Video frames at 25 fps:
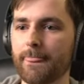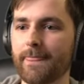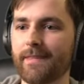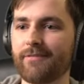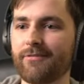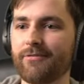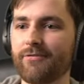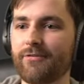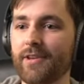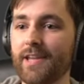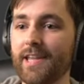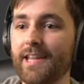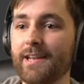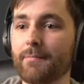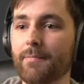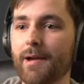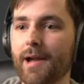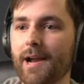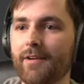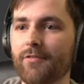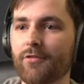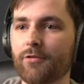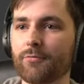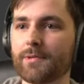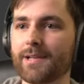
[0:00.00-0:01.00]

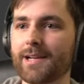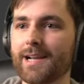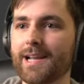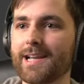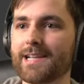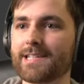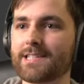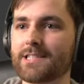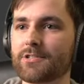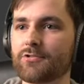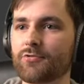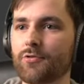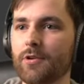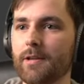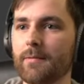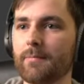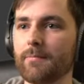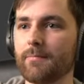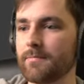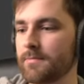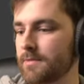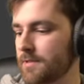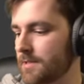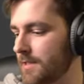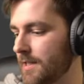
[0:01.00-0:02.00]
feedback from the last stream
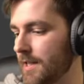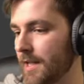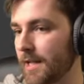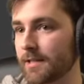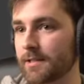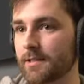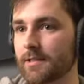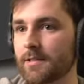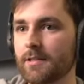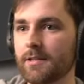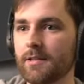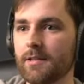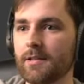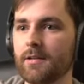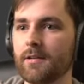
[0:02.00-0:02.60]
that